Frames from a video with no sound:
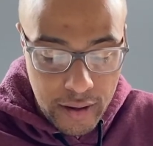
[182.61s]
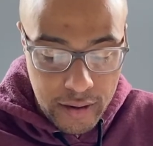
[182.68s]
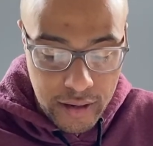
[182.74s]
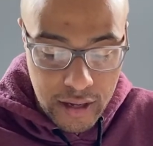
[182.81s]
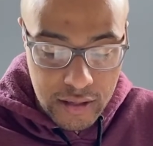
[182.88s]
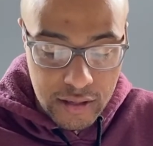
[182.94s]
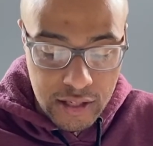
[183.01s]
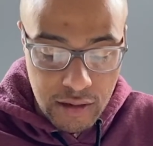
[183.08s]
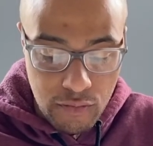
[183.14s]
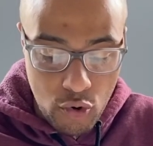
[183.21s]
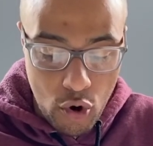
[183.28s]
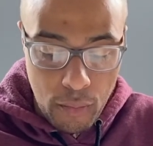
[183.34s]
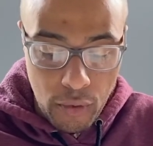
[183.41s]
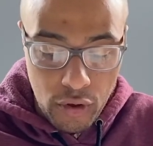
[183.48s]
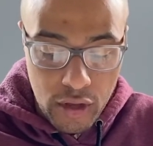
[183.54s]
Doesn't seem
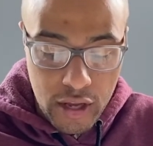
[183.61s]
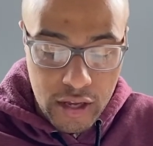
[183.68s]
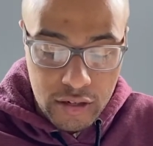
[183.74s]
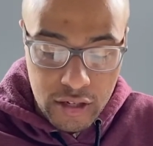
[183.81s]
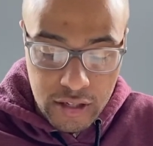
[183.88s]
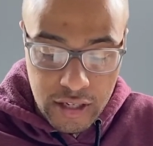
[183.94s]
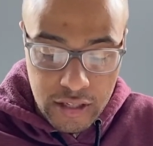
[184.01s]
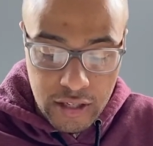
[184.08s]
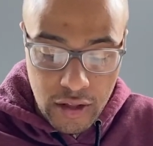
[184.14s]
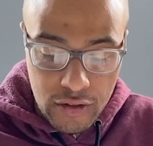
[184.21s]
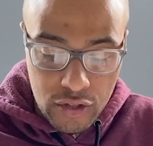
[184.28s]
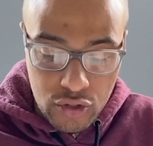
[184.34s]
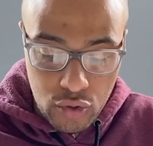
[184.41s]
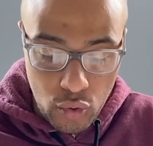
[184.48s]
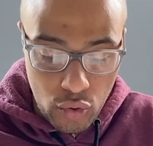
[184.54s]
normal. She sits on a
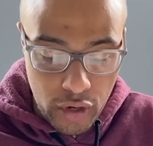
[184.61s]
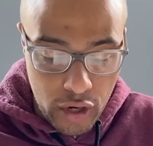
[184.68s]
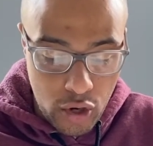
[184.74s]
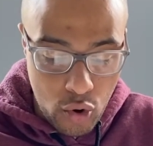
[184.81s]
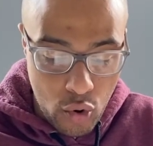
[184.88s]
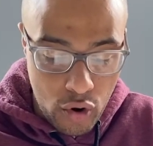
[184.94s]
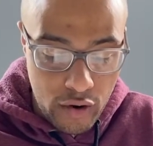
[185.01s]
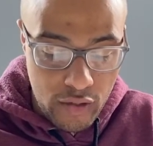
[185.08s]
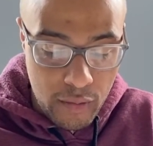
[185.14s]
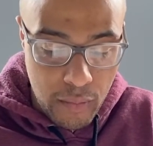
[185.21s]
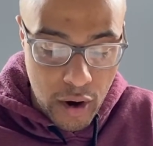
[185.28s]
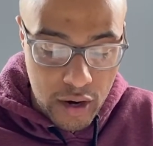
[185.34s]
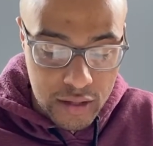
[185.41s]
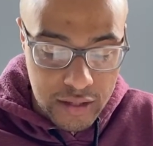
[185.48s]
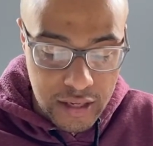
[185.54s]
stool in a corner of the
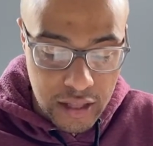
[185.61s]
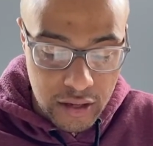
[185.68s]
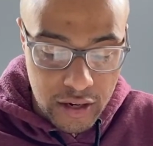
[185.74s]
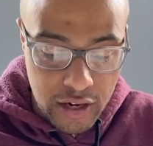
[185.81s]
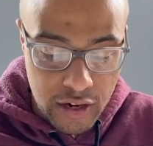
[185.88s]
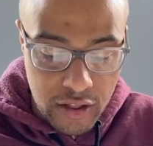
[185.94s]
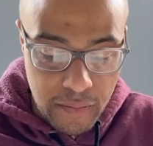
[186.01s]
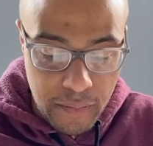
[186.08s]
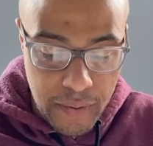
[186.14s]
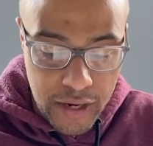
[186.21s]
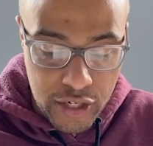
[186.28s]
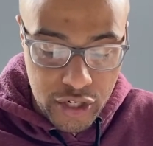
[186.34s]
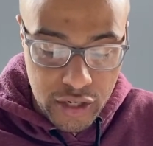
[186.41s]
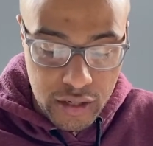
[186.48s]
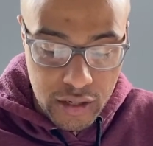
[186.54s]
barn cellar near the
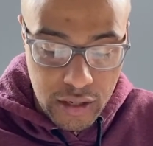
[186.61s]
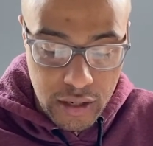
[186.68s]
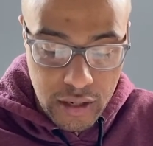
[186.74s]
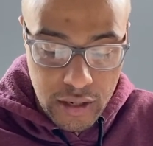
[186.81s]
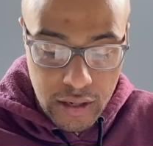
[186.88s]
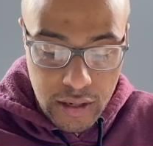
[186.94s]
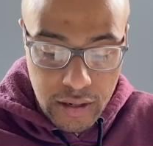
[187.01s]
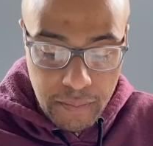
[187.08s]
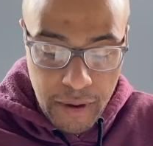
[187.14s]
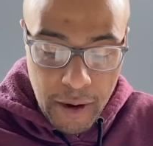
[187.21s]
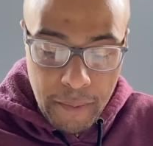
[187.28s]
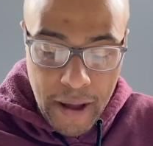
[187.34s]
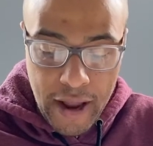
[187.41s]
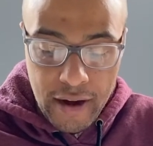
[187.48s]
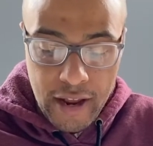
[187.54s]
pigeon, pig
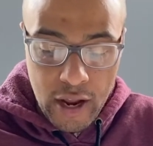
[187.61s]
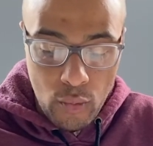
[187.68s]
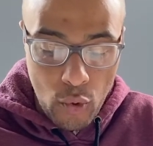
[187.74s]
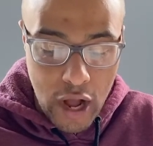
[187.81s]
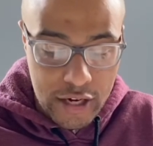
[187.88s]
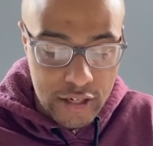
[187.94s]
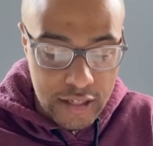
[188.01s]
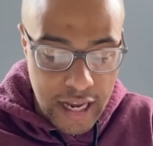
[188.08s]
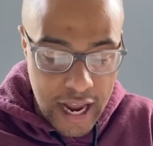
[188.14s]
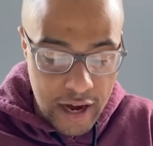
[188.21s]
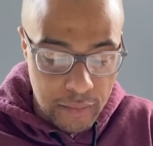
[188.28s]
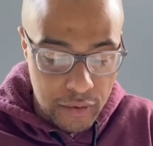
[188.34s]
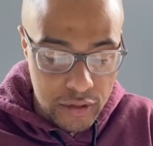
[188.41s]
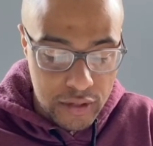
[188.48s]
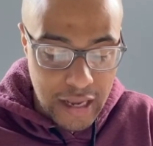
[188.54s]
pen, and watches
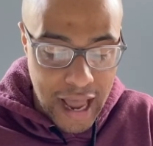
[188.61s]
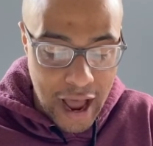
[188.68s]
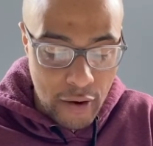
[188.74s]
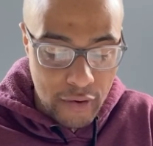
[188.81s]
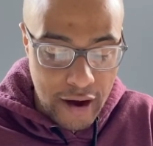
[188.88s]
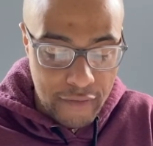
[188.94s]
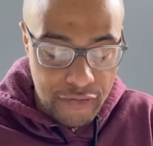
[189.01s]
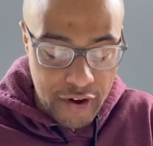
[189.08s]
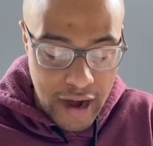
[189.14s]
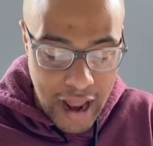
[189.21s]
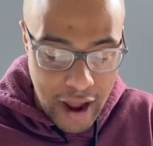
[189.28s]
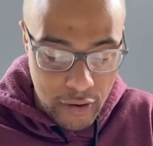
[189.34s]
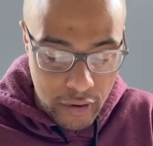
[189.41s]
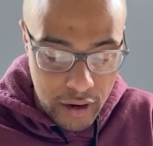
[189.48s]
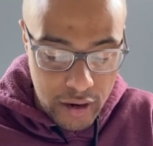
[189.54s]
animals hour after
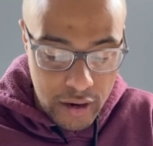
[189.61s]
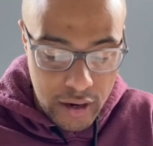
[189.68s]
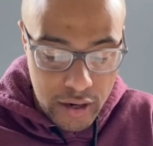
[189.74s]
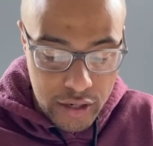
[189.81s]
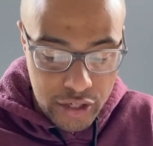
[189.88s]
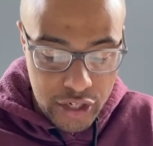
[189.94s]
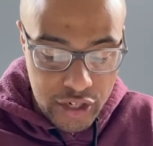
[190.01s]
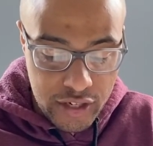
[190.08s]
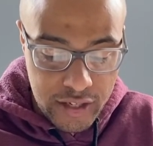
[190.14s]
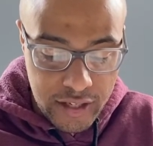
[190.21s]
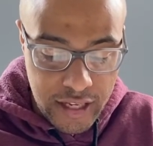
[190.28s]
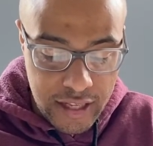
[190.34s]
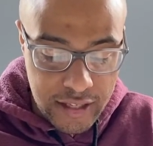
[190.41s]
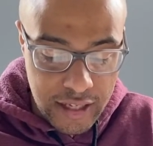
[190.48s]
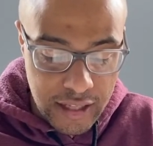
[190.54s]
hour. She just
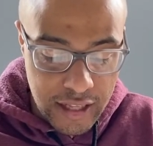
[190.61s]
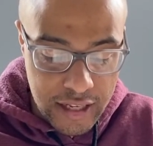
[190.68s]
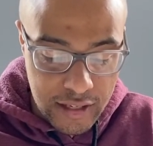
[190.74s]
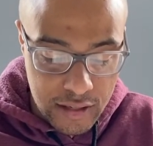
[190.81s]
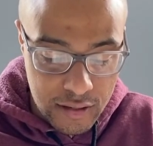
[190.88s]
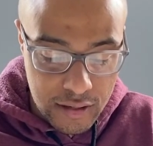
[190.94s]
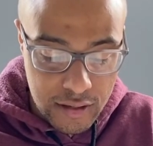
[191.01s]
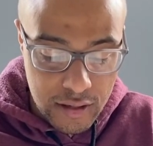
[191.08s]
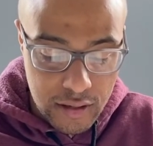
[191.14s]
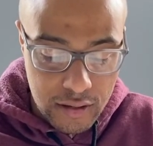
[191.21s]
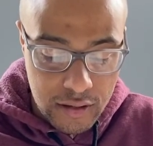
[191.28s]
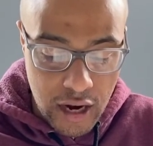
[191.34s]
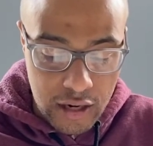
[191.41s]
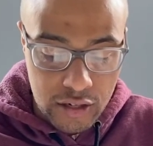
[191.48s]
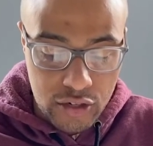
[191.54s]
sits and listens.
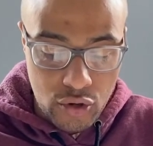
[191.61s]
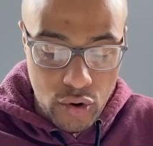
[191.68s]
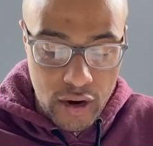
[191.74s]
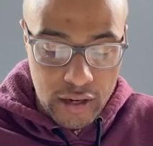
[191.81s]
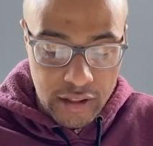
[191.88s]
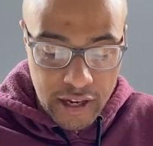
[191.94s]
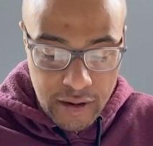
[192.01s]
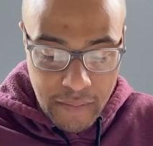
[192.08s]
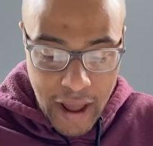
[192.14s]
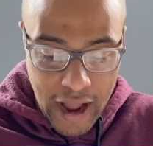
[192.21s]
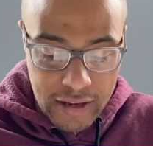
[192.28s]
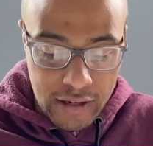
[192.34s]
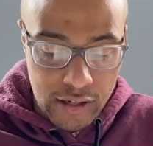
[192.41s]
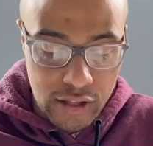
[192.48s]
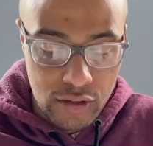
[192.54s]
Dr. Dorian leaned
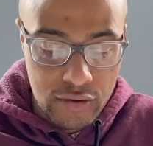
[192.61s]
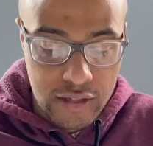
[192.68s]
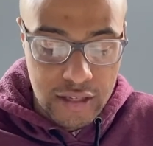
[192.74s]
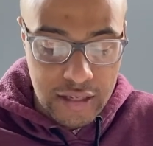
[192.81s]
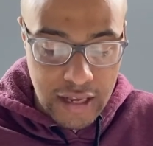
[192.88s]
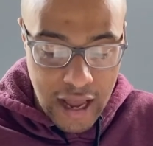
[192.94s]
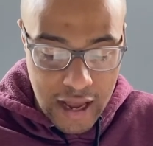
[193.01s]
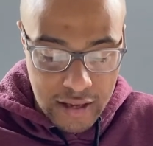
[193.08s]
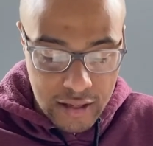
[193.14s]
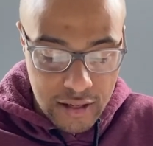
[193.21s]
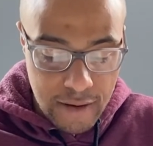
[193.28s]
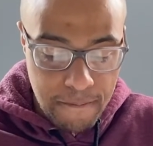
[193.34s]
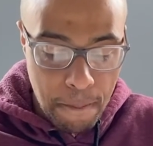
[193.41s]
back and closed his eyes.